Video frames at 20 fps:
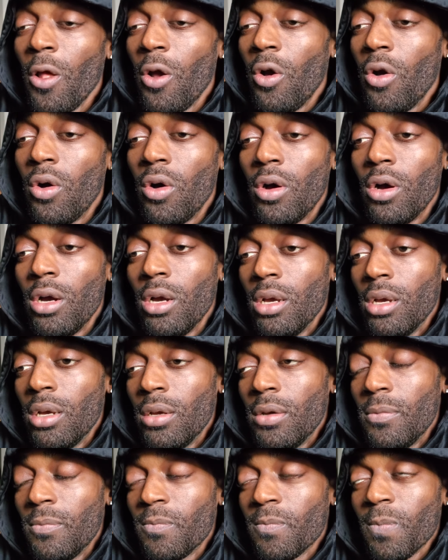or
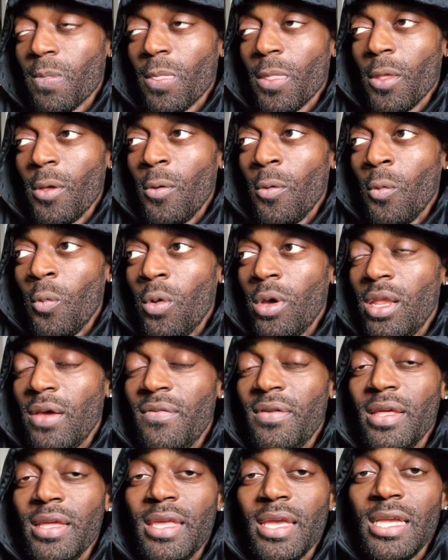
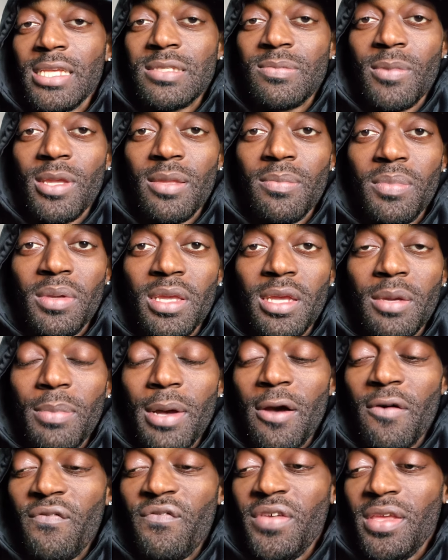whatever the case may be
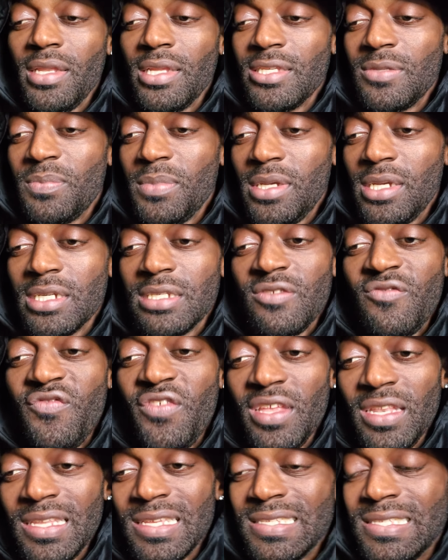about fitness because
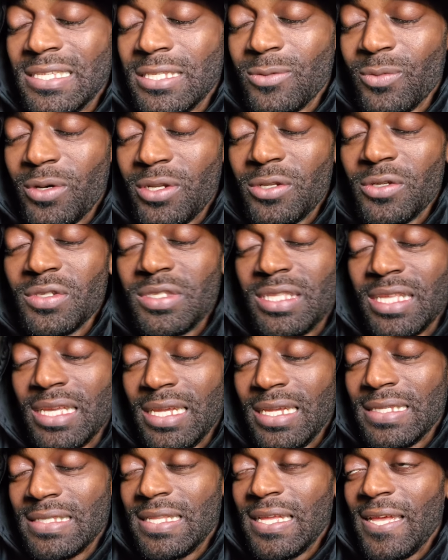fitness is one of those
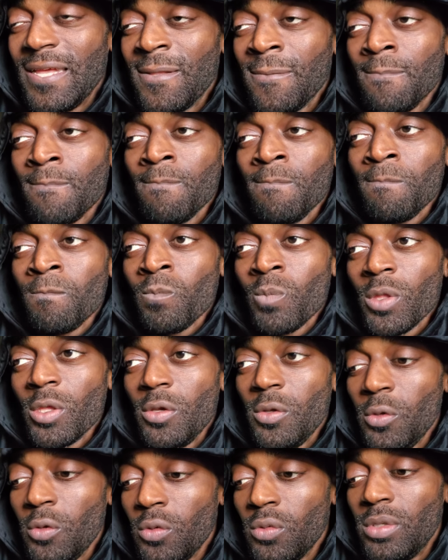things that
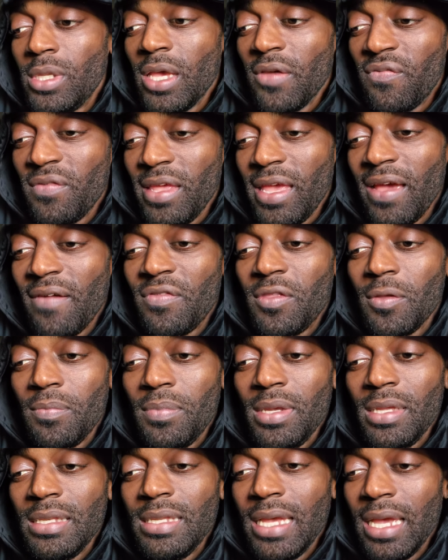you definitely have to
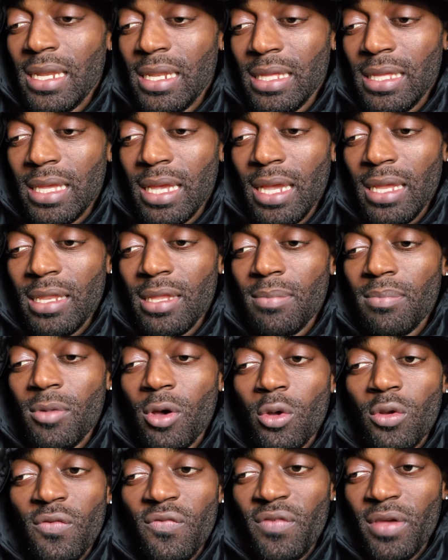be dedicated,
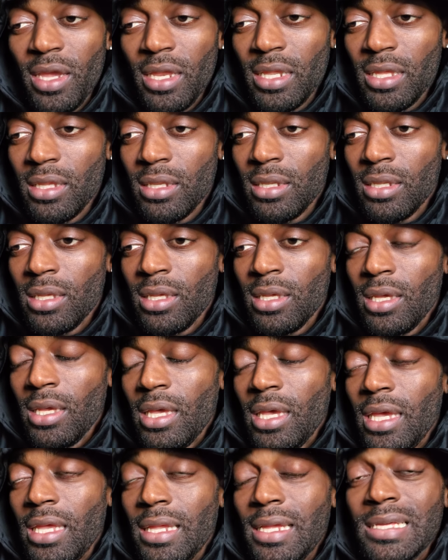motivated,
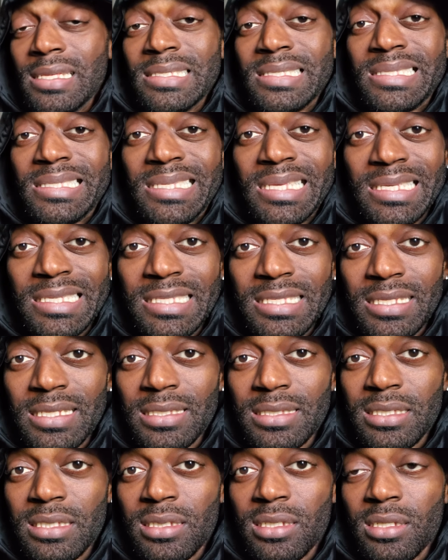and
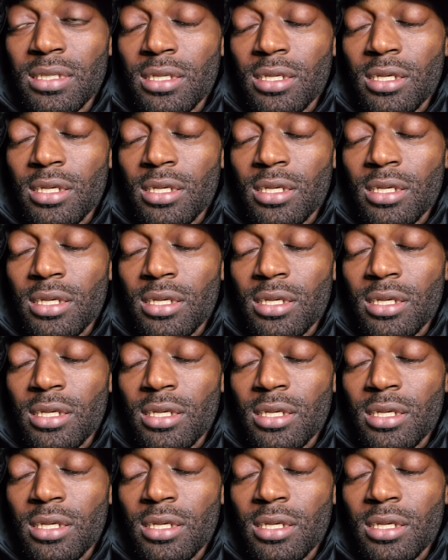consistent